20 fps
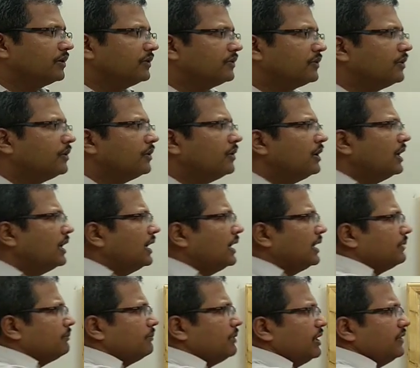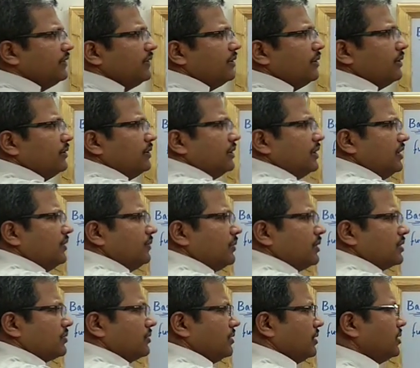So based on this
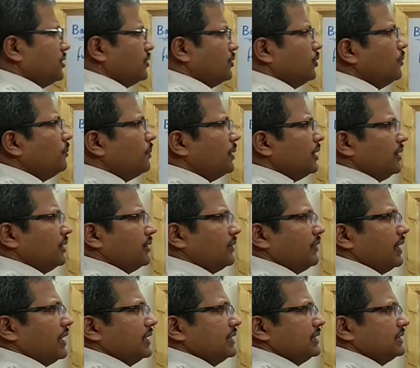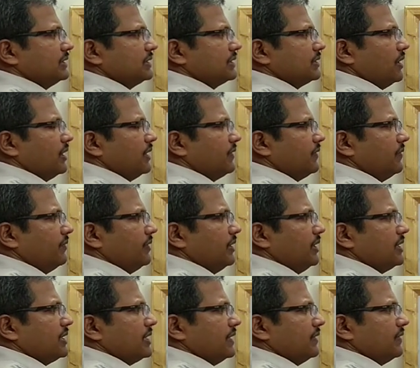functional group, we can just classify
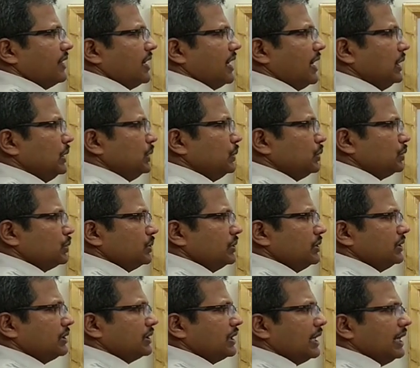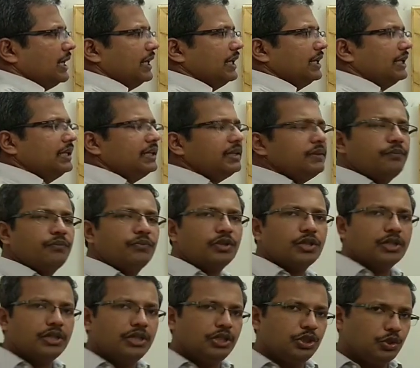it as the aldose sugar and the
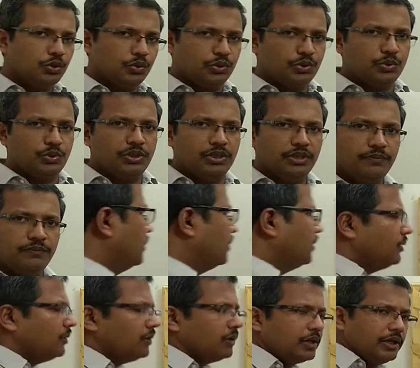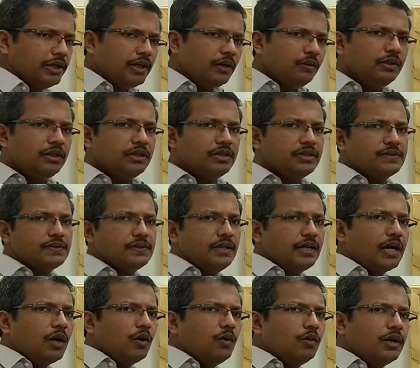keto sugar. Okay, now let us see
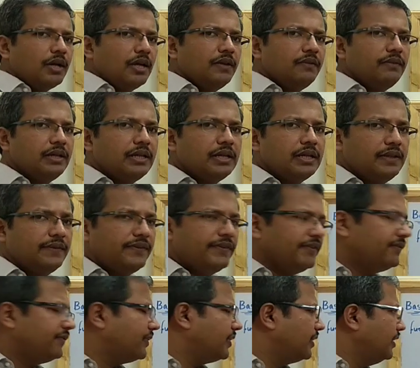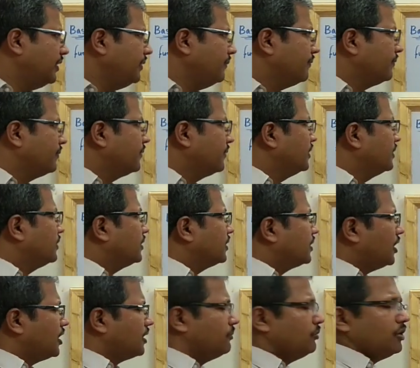how can we classify the
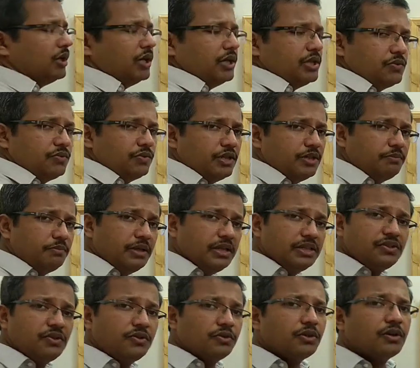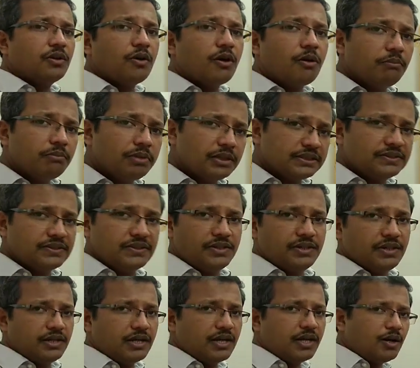carbohydrate based on the
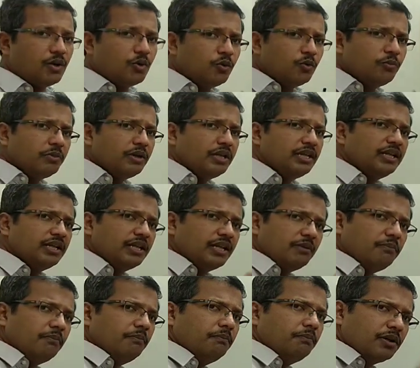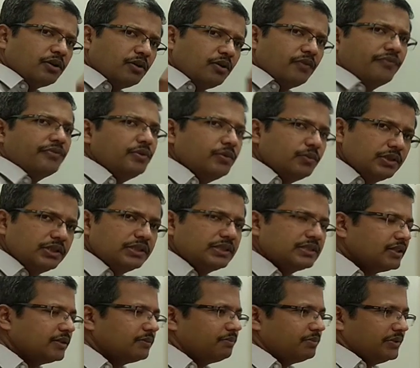complexity. How many number of
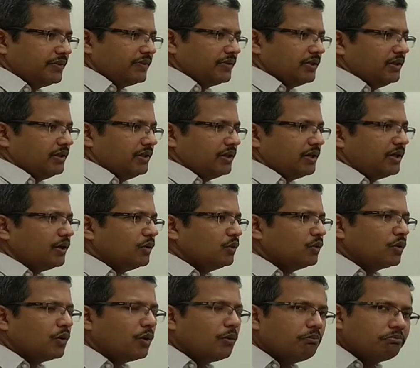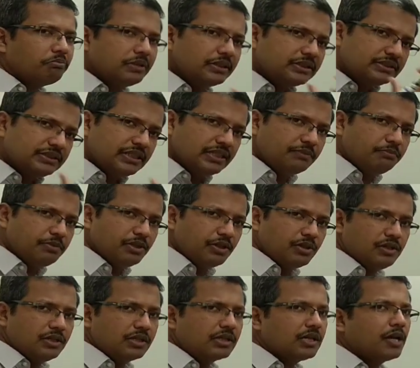units are present, how complex that
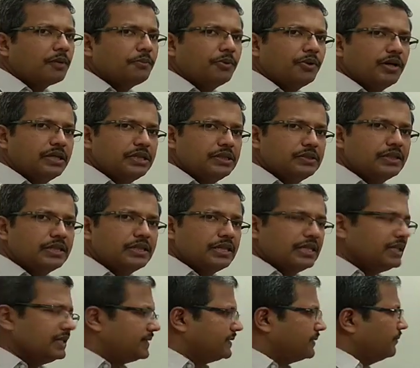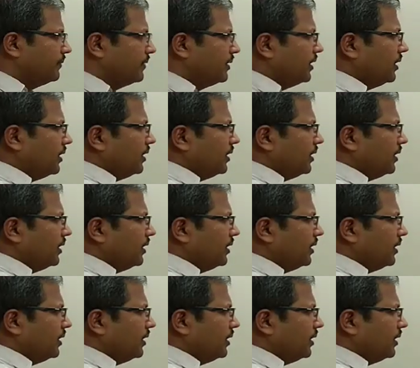particular carbohydrate is.